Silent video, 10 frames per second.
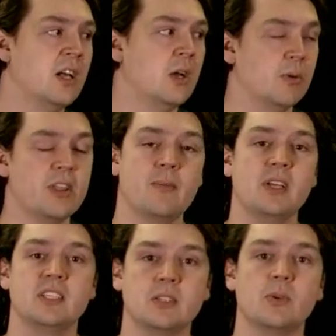what that
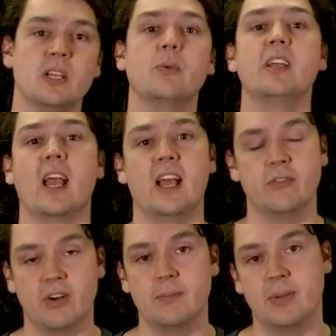means is we can
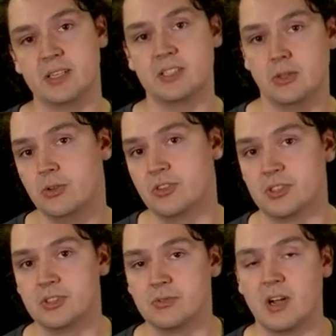find better
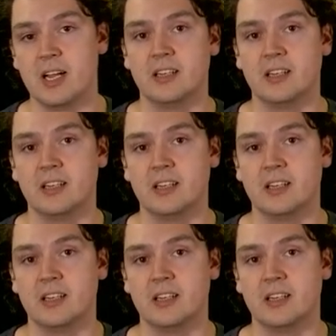solutions, right?